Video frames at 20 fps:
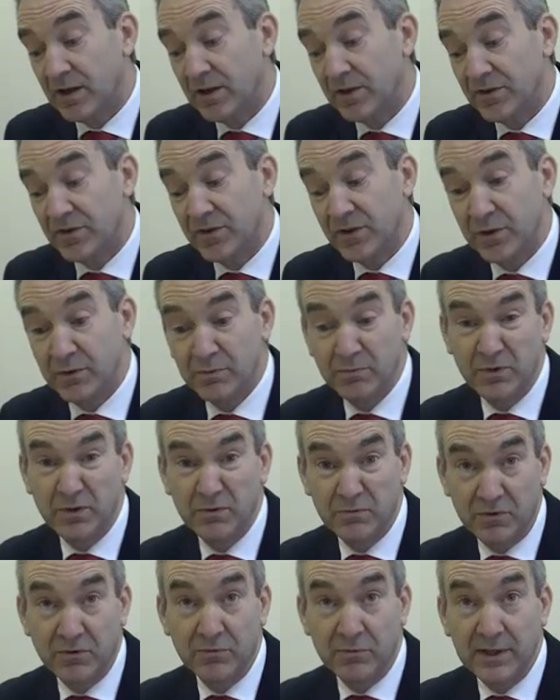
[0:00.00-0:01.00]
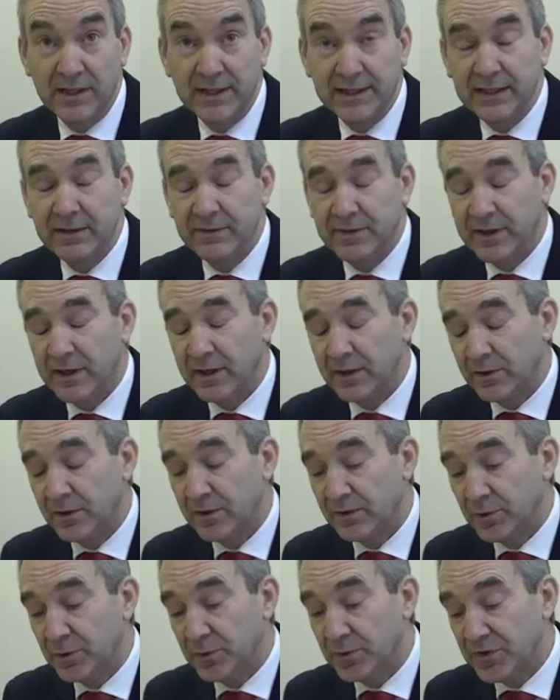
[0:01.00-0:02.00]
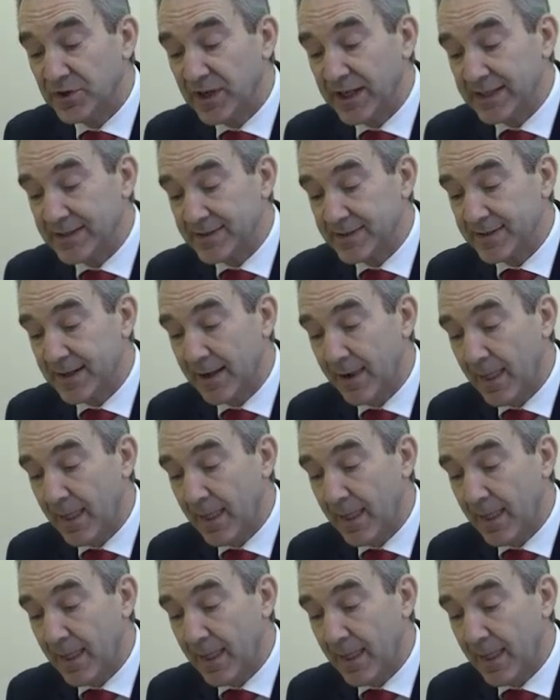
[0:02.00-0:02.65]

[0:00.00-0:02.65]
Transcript: to really give it a good test.